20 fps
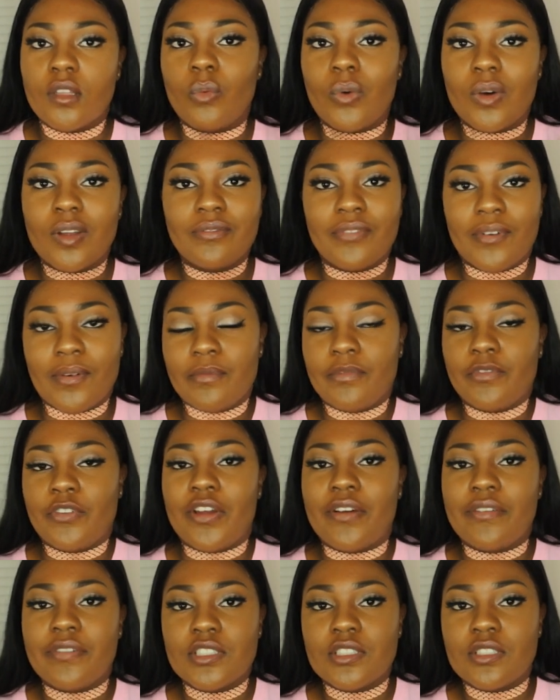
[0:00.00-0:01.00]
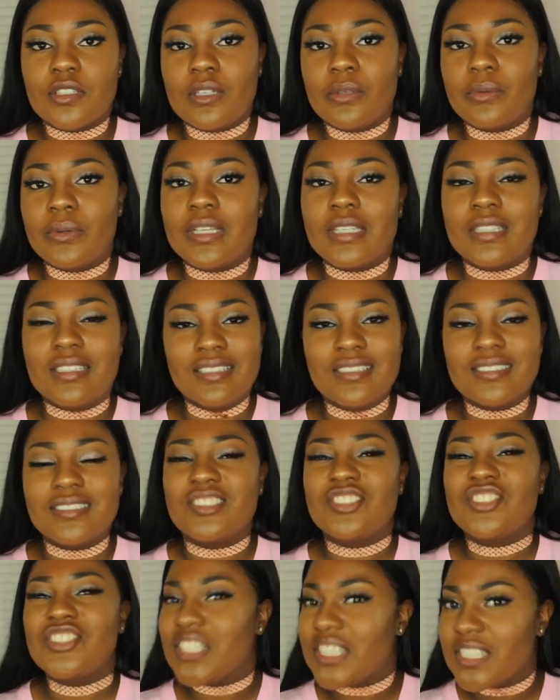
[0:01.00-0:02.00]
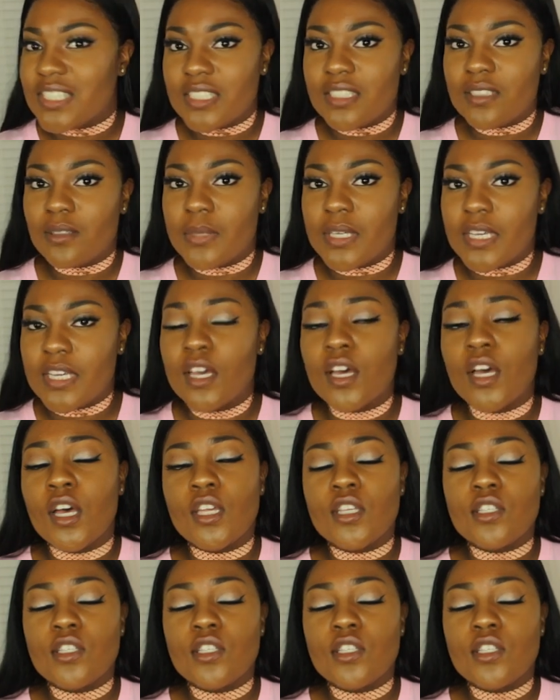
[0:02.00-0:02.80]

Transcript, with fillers: The one from Forever 21 looked cheesy to me